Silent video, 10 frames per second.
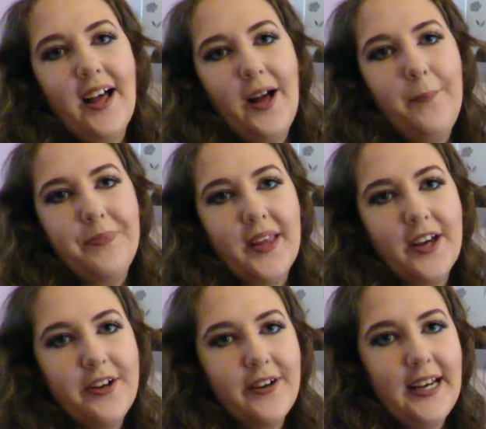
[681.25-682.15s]

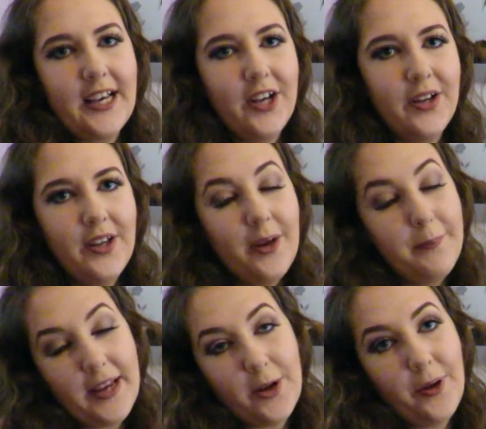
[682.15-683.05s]
acrylic
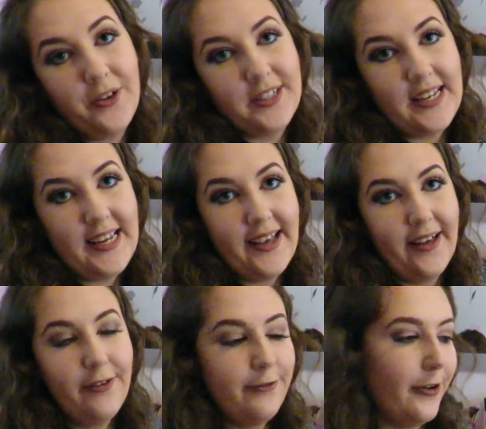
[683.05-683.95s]
makeup holder
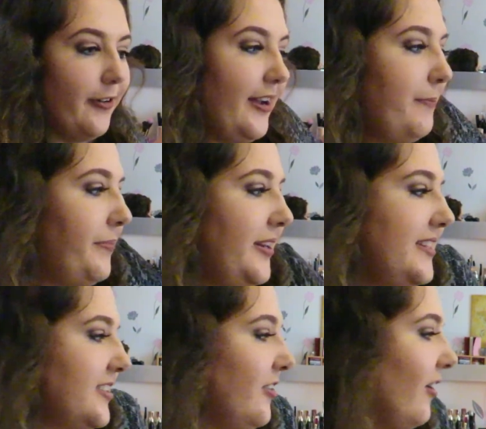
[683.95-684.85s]
here for it, but
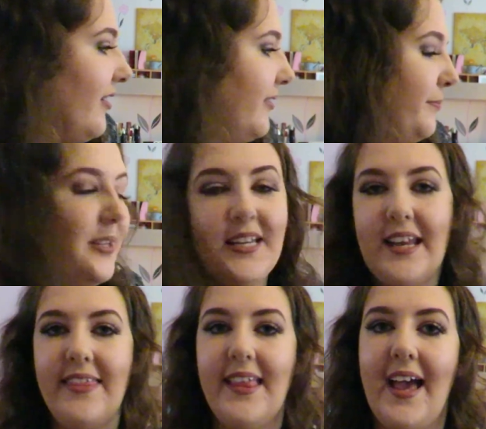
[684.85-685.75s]
it's not been
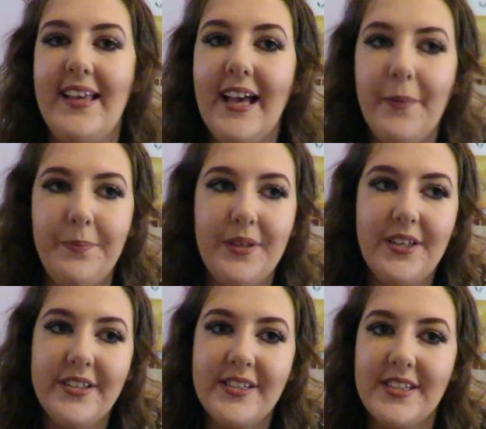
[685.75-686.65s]
in there yet
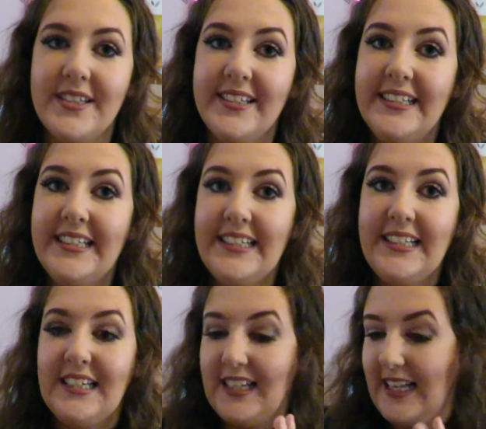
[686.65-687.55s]
because
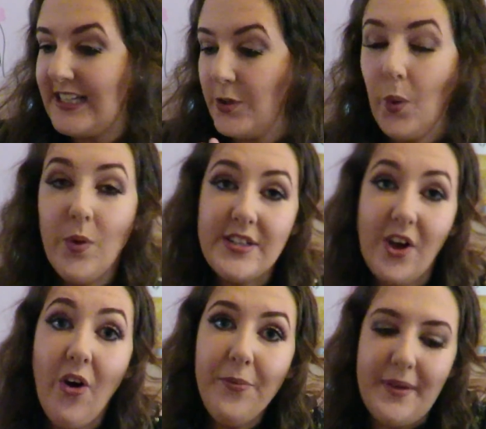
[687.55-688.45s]
it's always
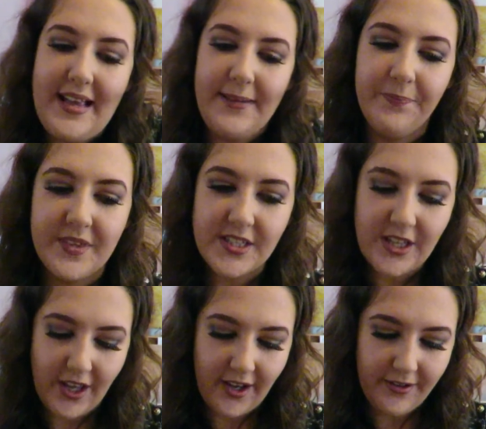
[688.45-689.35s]
on me.
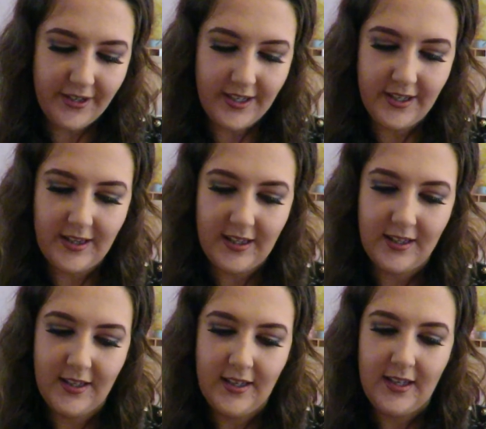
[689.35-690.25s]
So
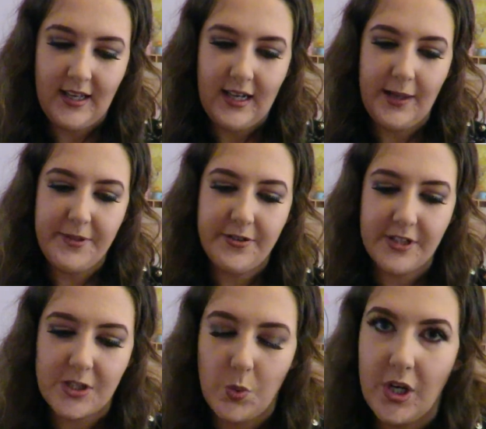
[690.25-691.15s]
let me do a
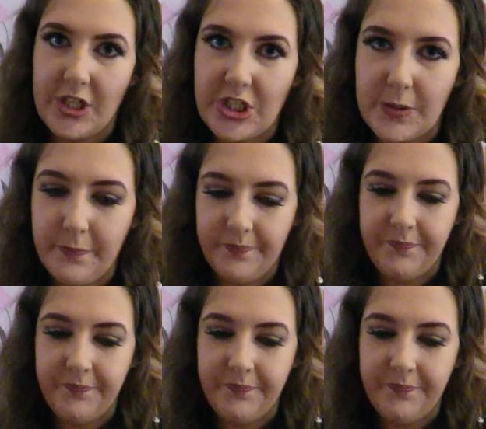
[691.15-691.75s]
swatch.